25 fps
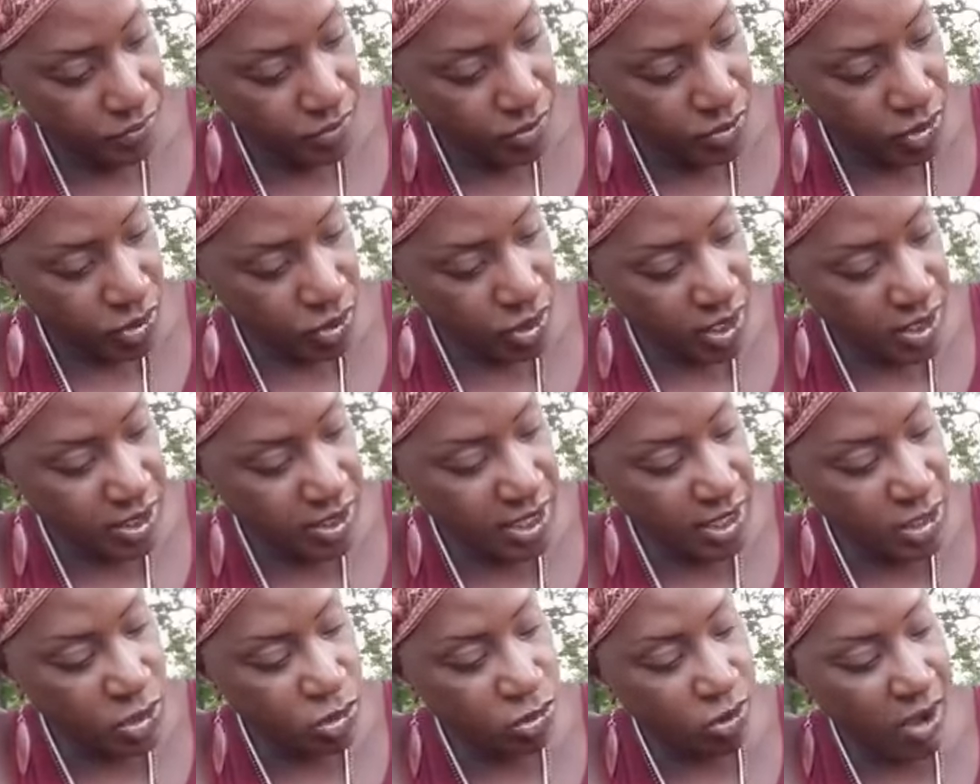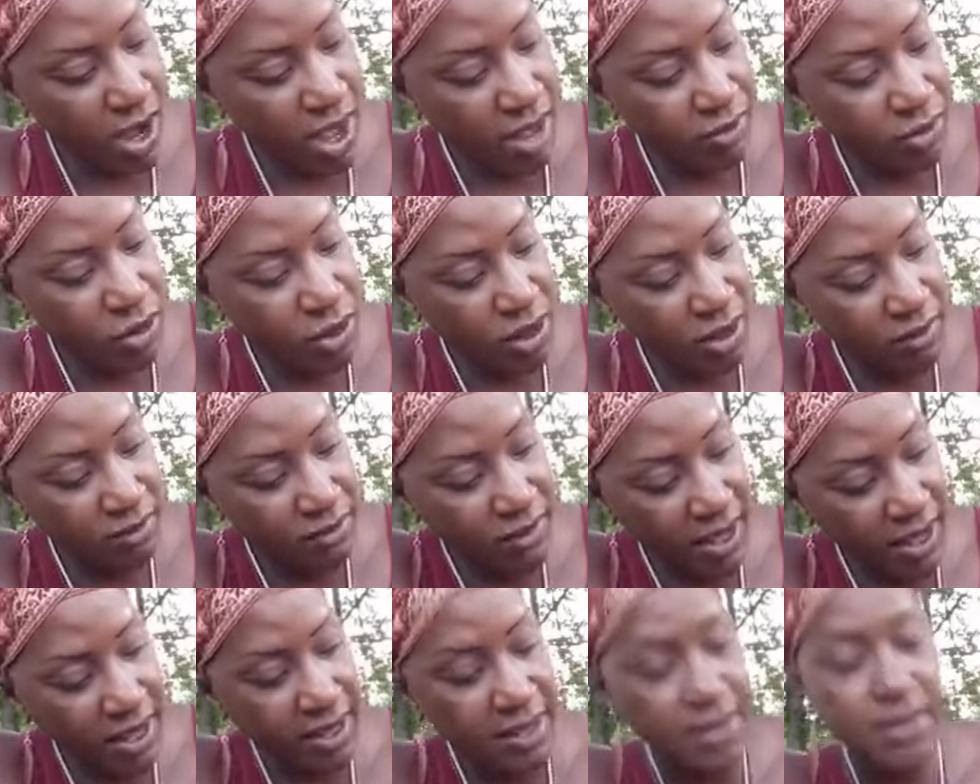So let's say travel
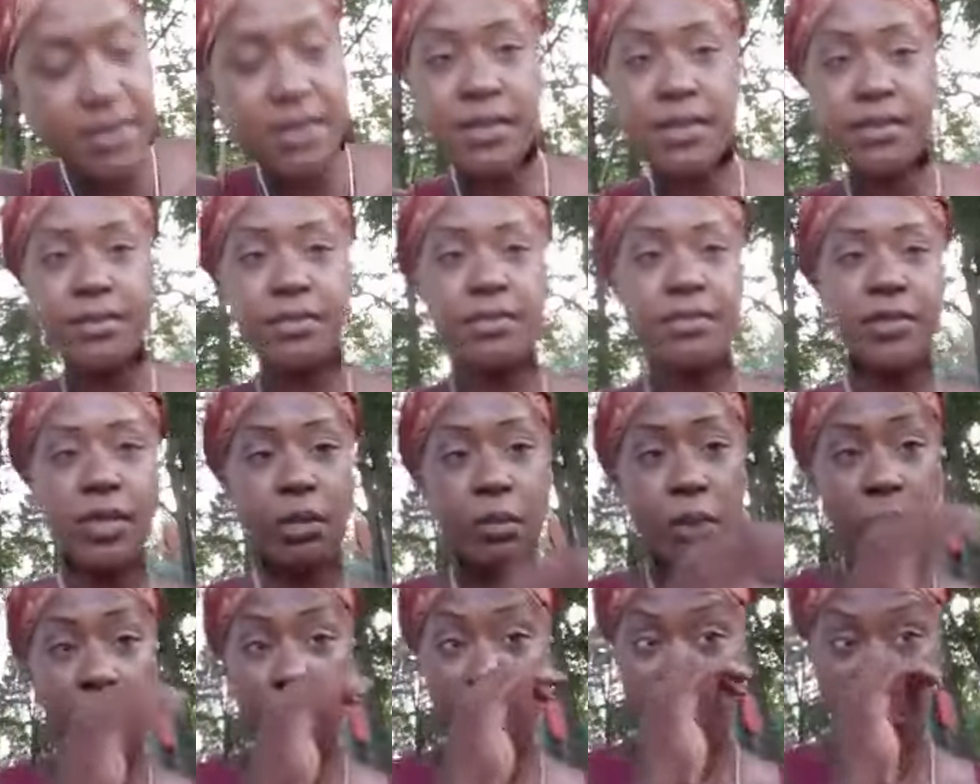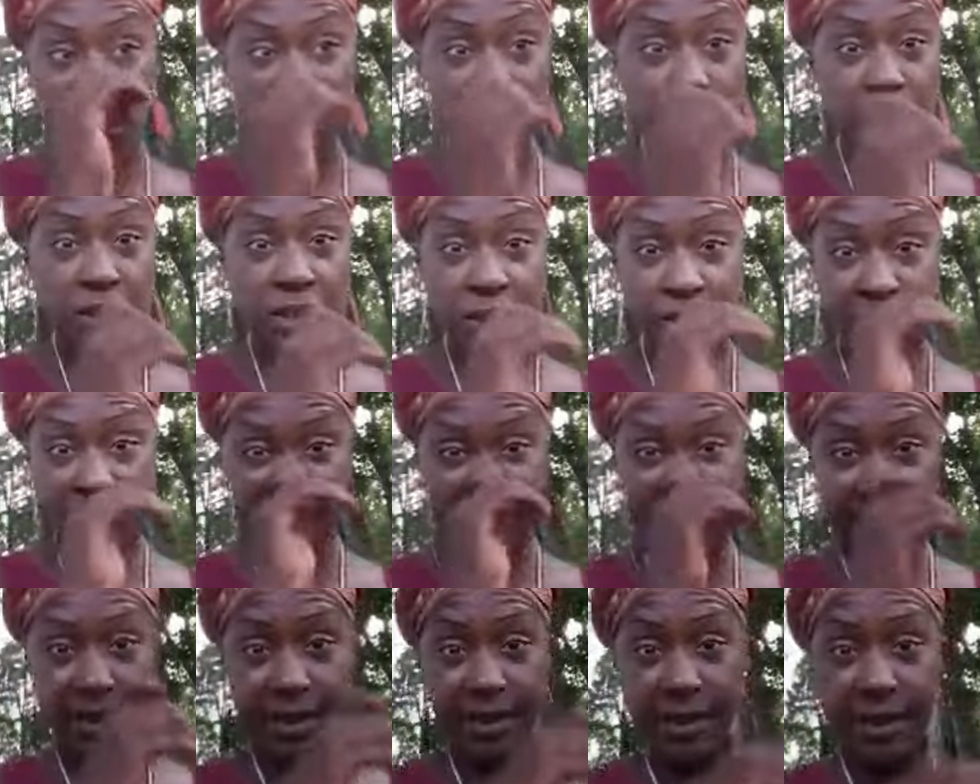conveyance, to be more
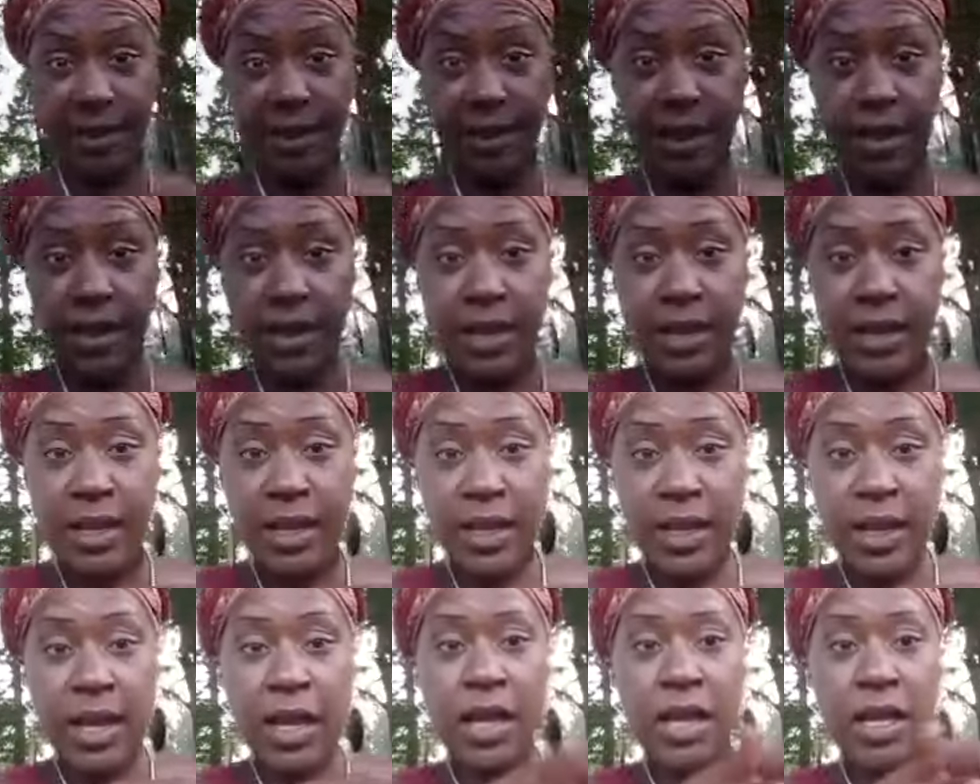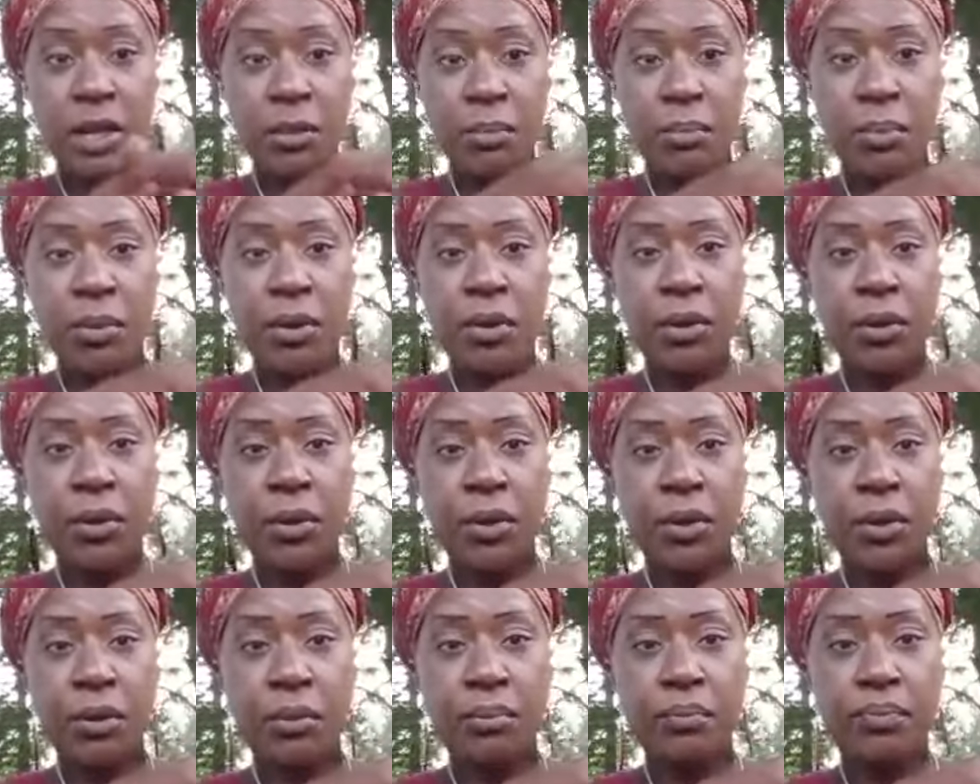specific. A
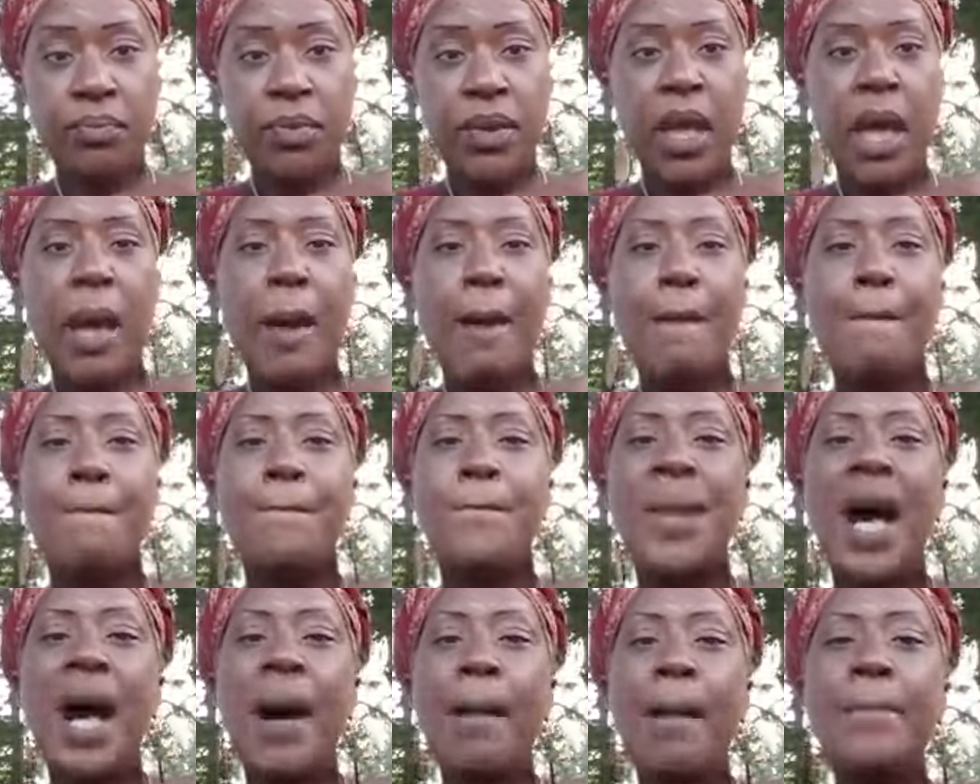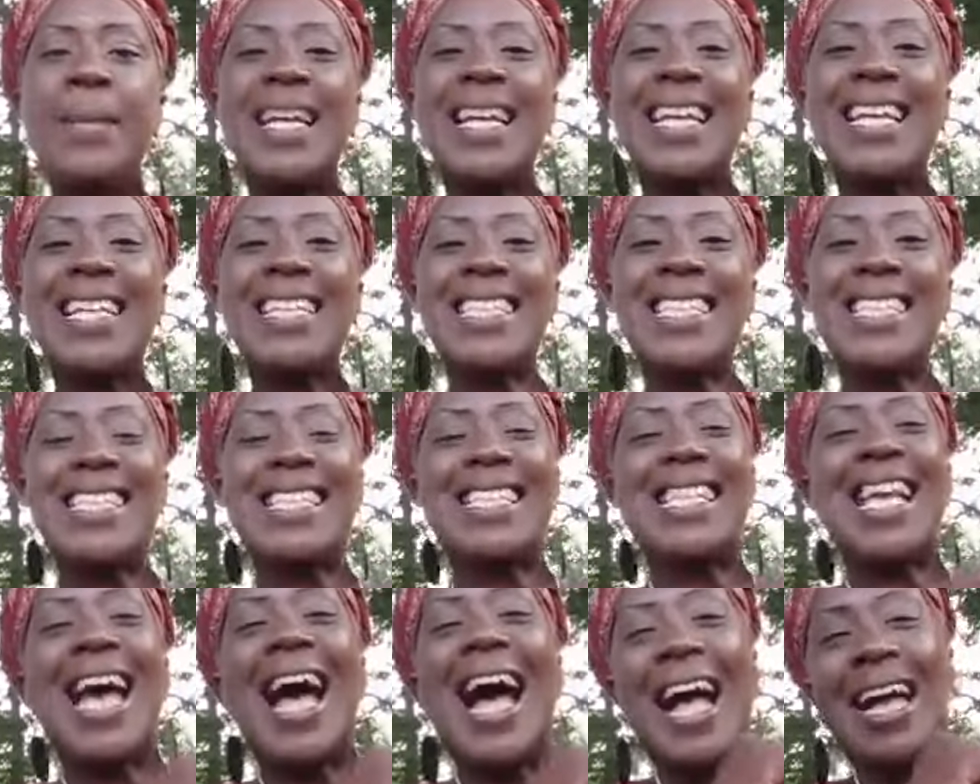computer, public
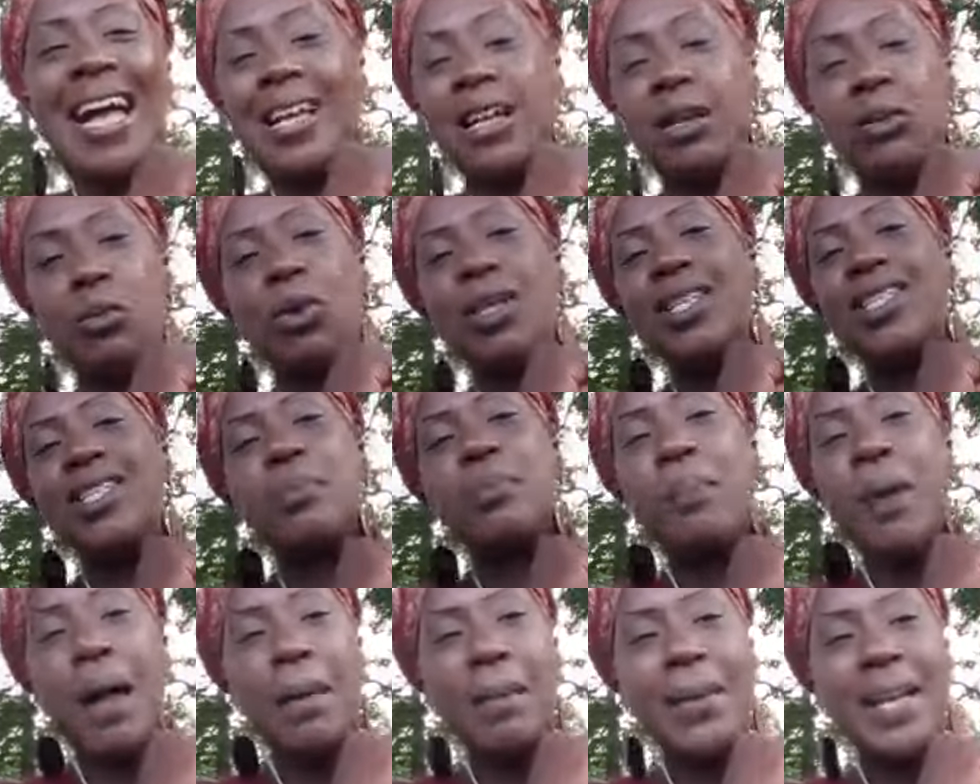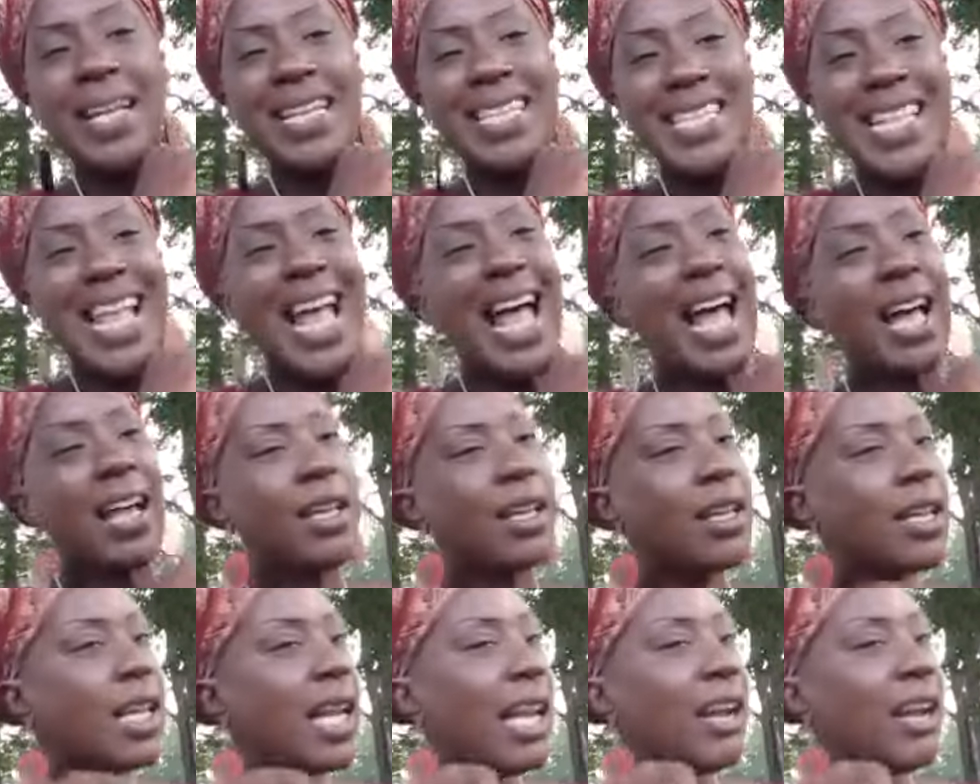stock. What's public stock?
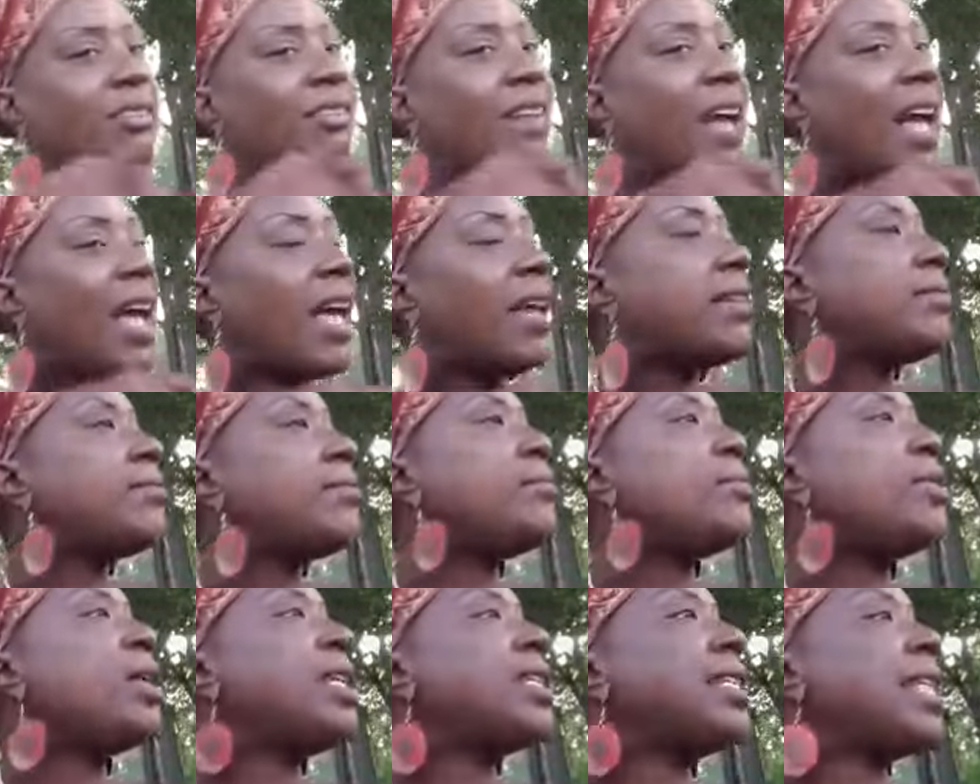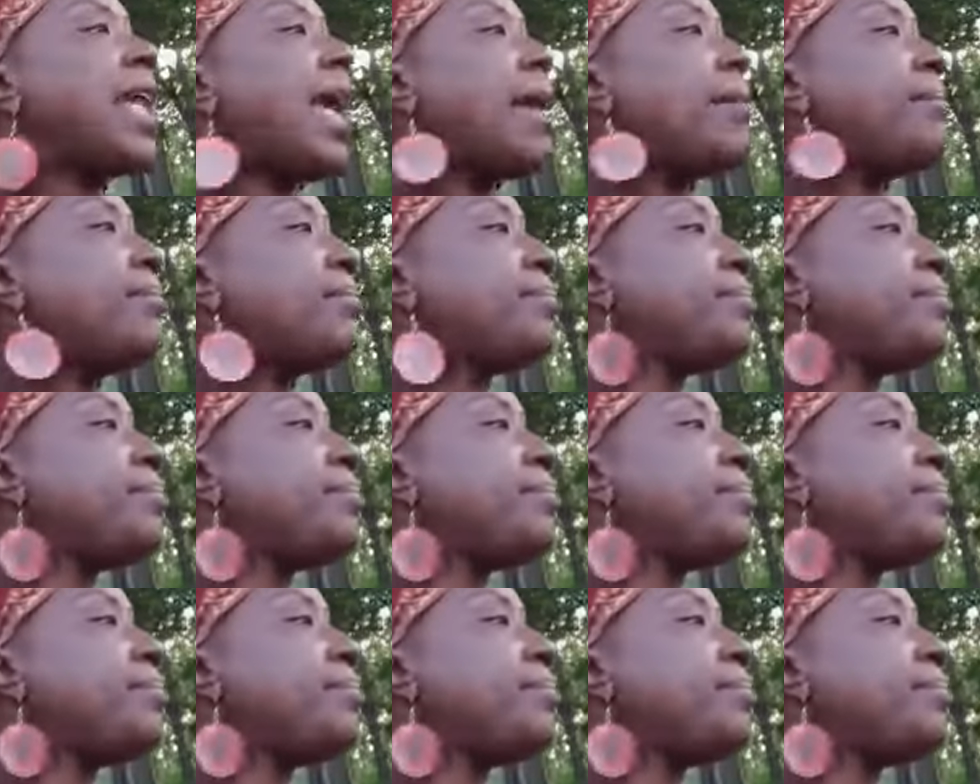Clarify. What is that?